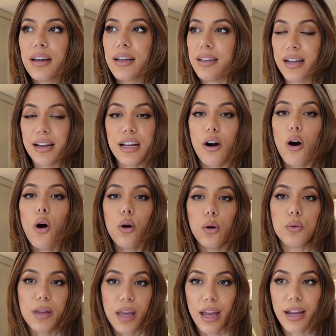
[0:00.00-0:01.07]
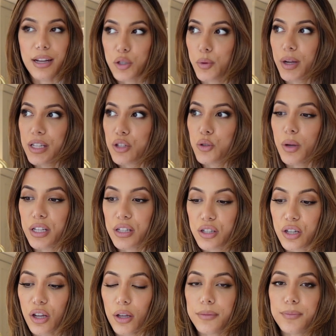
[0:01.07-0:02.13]
nearly a whole year in
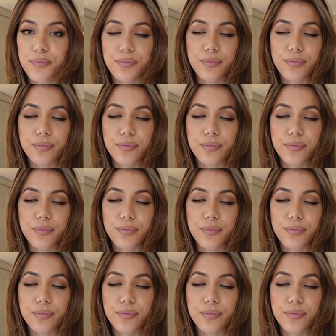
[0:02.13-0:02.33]
2022.